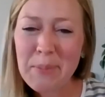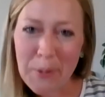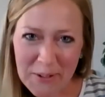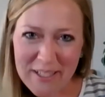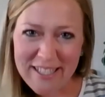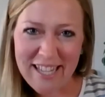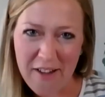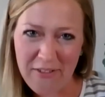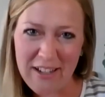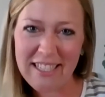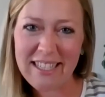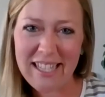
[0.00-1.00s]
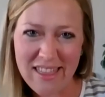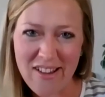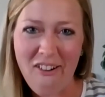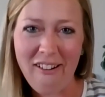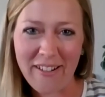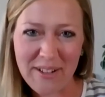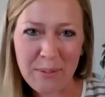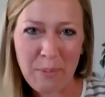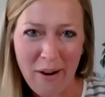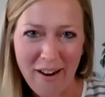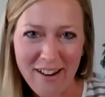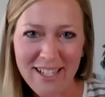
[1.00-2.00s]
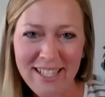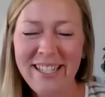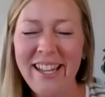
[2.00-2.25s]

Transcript: boat is definitely the hardest part.